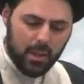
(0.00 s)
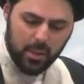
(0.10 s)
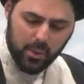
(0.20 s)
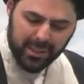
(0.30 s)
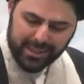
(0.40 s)

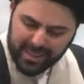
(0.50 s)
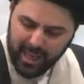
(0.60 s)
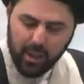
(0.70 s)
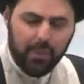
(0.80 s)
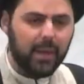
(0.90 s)
You could
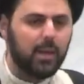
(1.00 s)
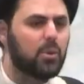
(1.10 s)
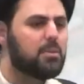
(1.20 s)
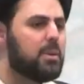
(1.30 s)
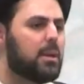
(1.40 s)
tell that he
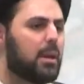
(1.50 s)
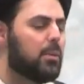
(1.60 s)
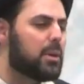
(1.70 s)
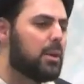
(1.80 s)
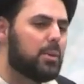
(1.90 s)
was
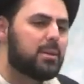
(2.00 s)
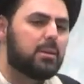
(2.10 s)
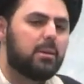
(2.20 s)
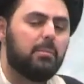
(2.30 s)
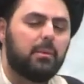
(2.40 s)

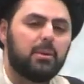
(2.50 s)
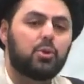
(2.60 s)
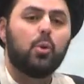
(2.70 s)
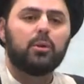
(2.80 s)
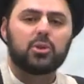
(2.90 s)
in
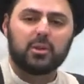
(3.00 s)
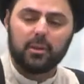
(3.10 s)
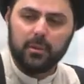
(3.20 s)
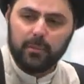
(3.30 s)
torture.